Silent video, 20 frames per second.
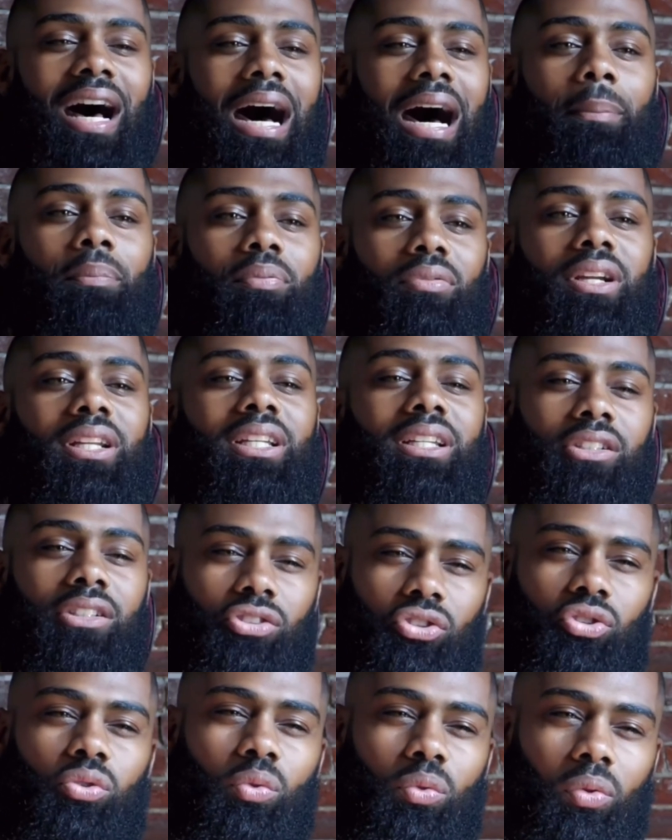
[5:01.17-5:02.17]
operate in the
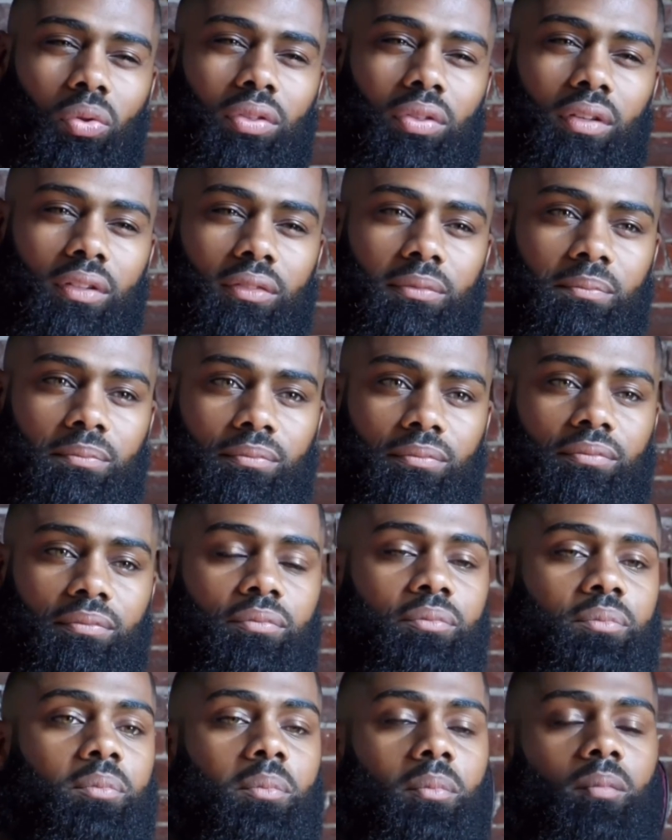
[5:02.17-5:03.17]
truth.
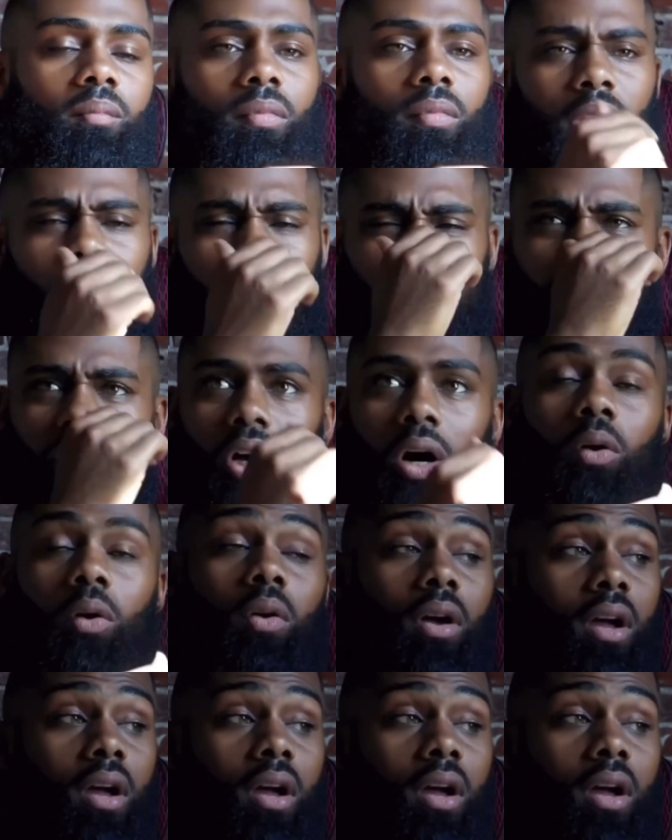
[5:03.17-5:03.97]
So